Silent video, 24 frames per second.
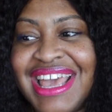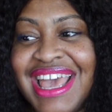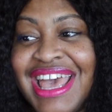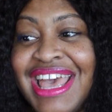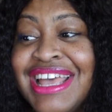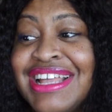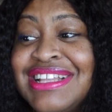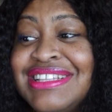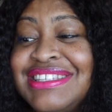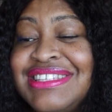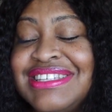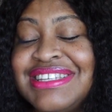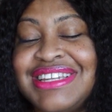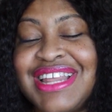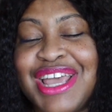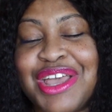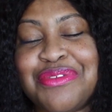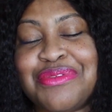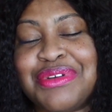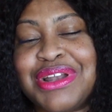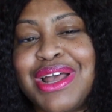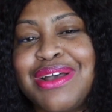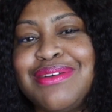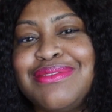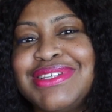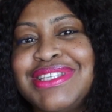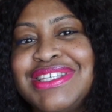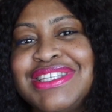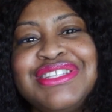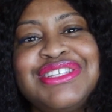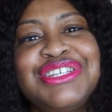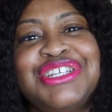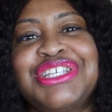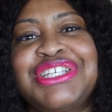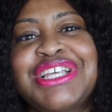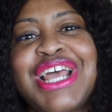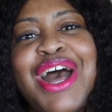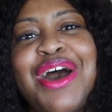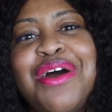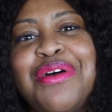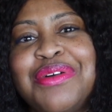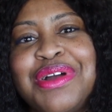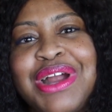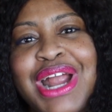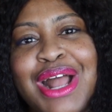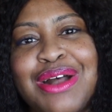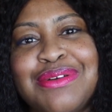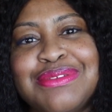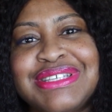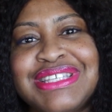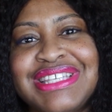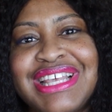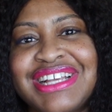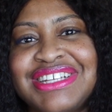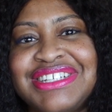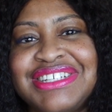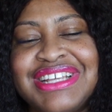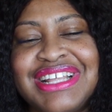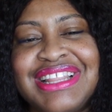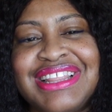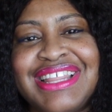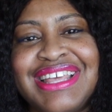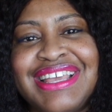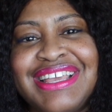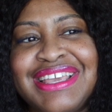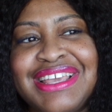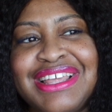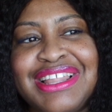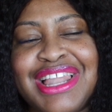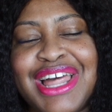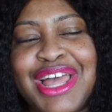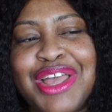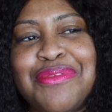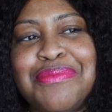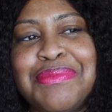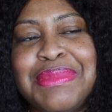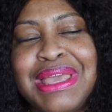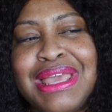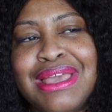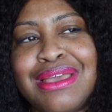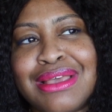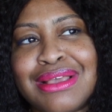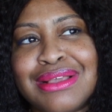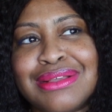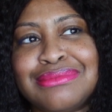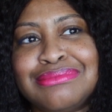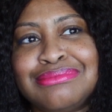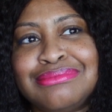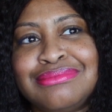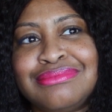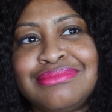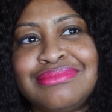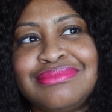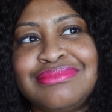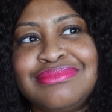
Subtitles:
And today when I was in the shower, I was actually thinking like, man,